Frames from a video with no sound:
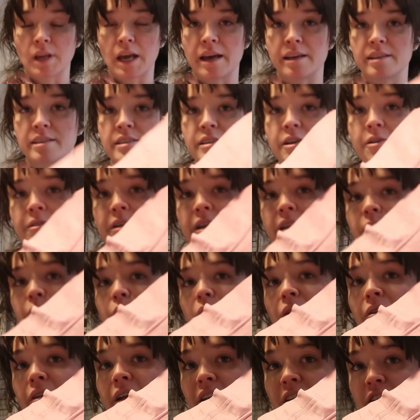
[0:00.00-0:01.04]
I sewed in
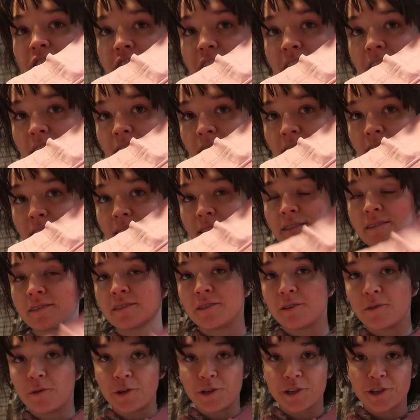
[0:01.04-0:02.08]
boning channels,
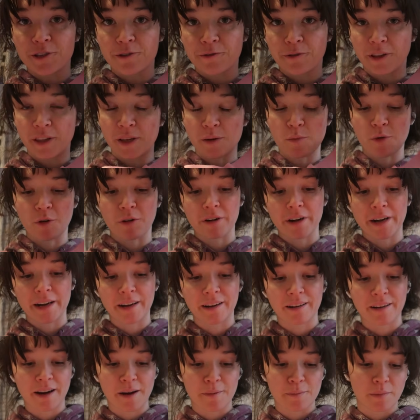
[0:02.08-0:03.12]
which is really
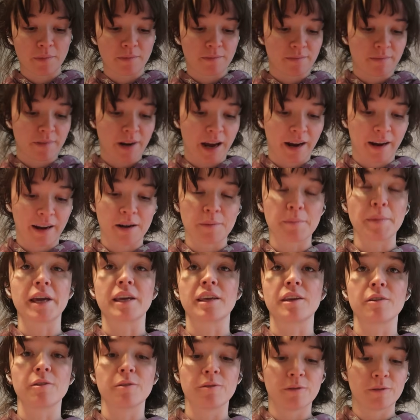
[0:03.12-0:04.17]
boring. I'm not gonna
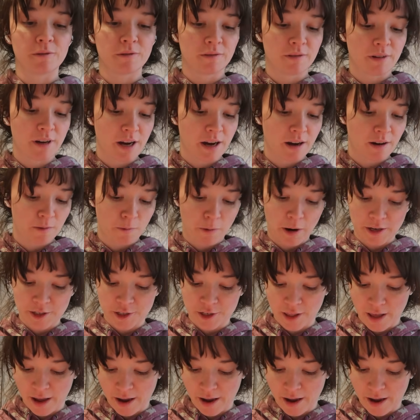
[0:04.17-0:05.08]
make you watch